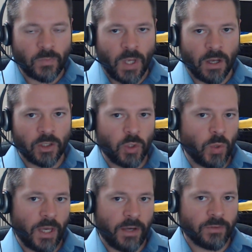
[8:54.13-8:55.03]
you
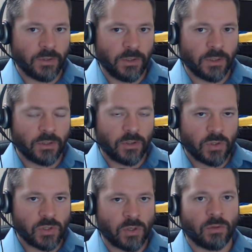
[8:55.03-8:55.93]
have to look
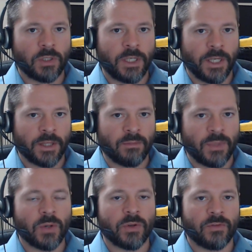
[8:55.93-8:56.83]
solely at the
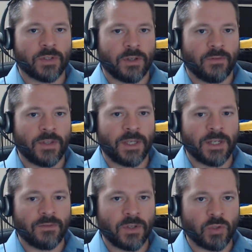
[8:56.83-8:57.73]
motives of the
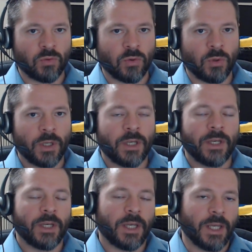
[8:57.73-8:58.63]
individual
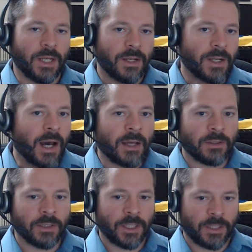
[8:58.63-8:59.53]
and not
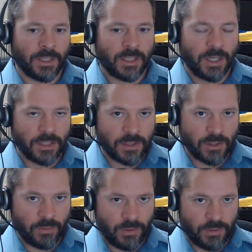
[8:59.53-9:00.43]
look at the
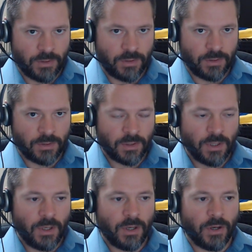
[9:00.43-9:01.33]
consequences
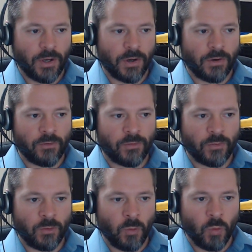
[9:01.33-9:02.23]
of
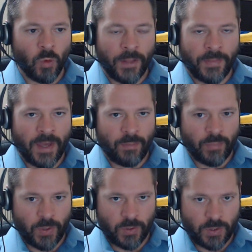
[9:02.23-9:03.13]
what that
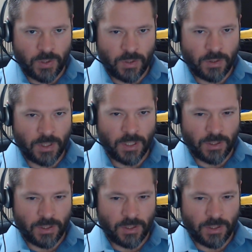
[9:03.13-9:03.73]
person has